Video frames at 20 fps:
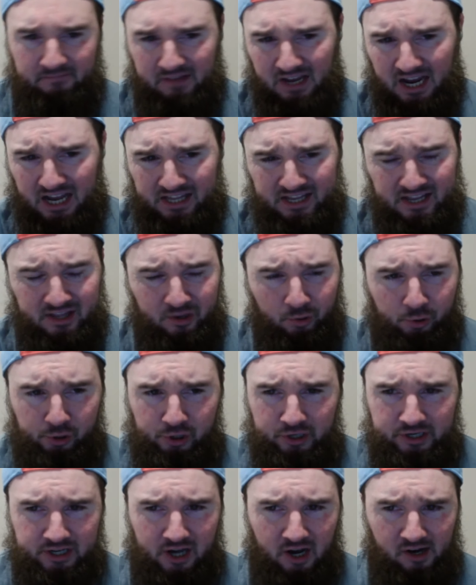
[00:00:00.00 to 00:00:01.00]
think they're a
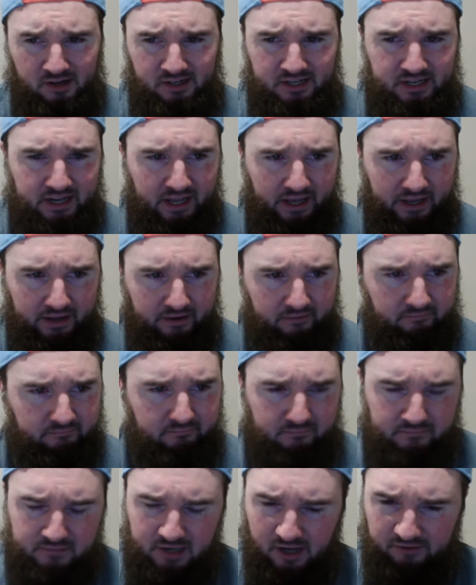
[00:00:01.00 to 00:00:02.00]
good dog today.
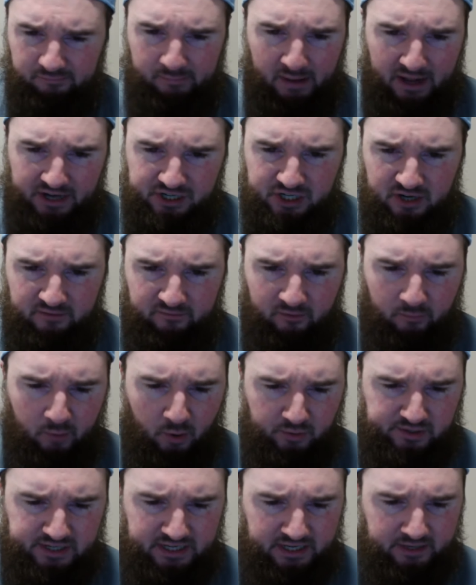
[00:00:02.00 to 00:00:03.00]
Tough matchup for
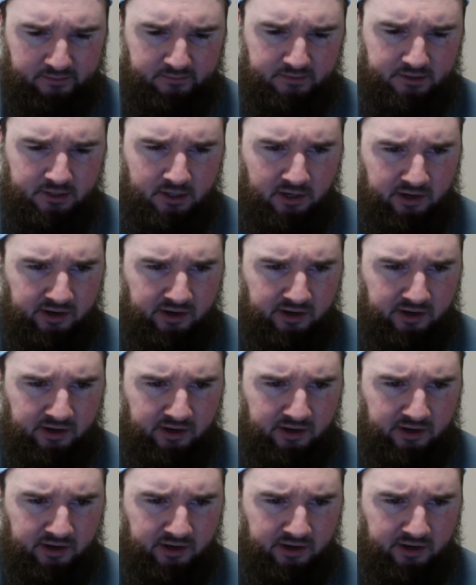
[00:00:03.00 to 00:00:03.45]
both teams.